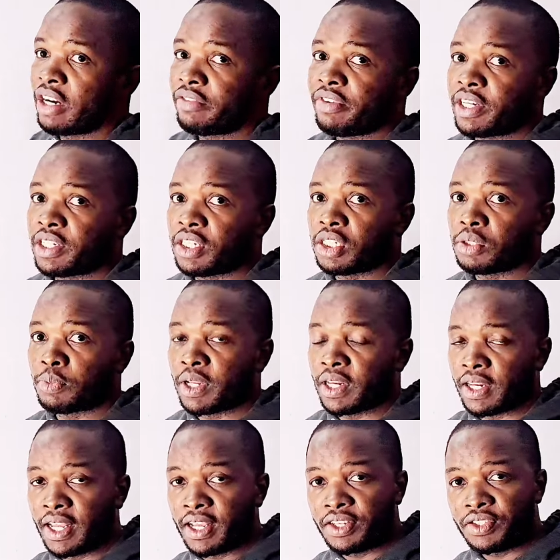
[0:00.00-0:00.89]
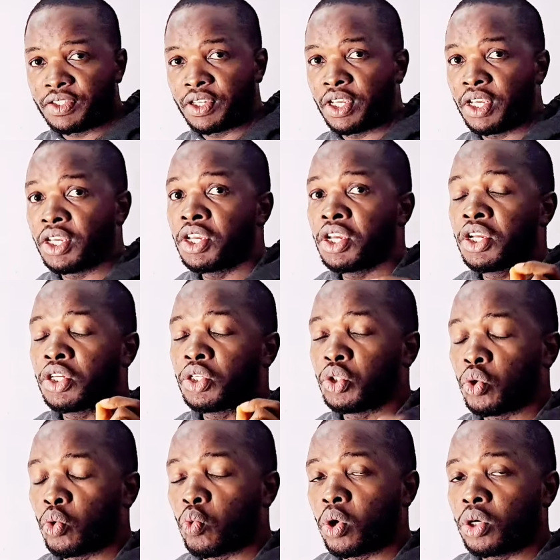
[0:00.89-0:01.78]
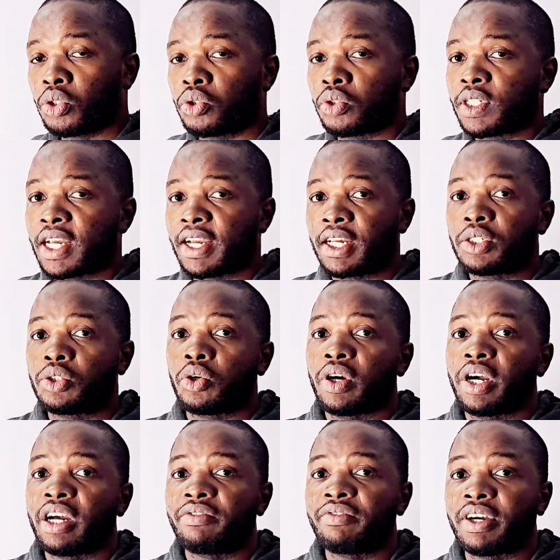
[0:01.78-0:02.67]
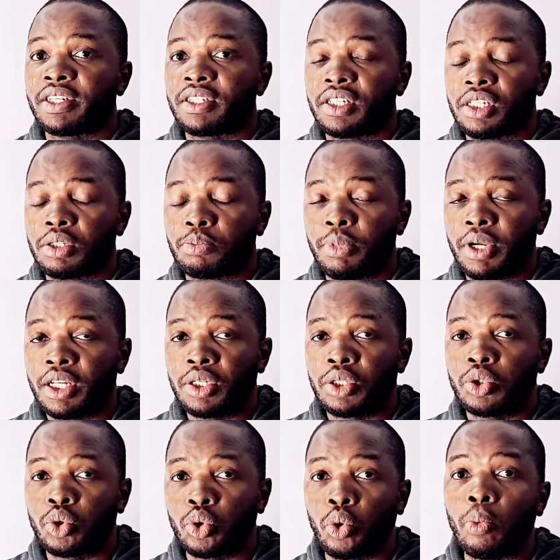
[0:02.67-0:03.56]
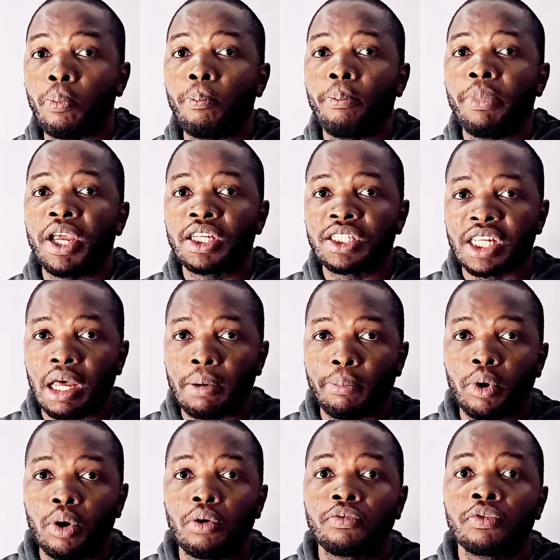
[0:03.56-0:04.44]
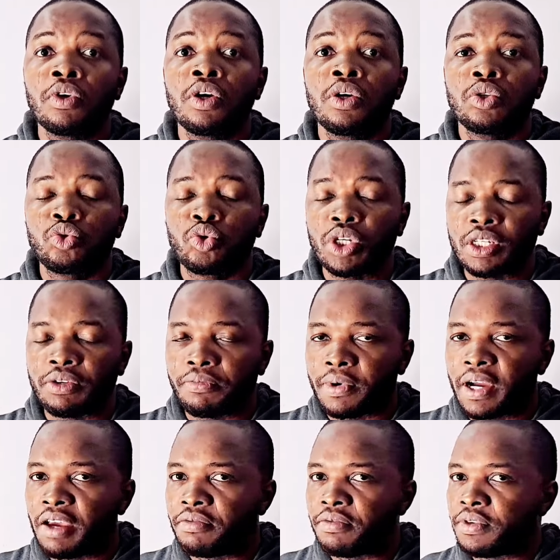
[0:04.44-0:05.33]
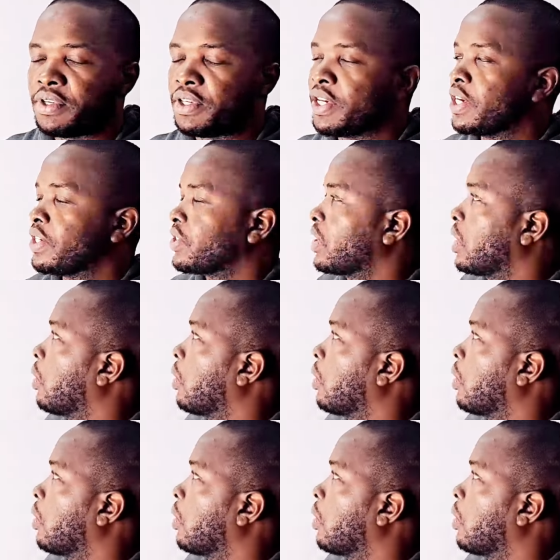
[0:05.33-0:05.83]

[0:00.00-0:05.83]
advertisement, let's say you want to target your advertisement to males above 25 years.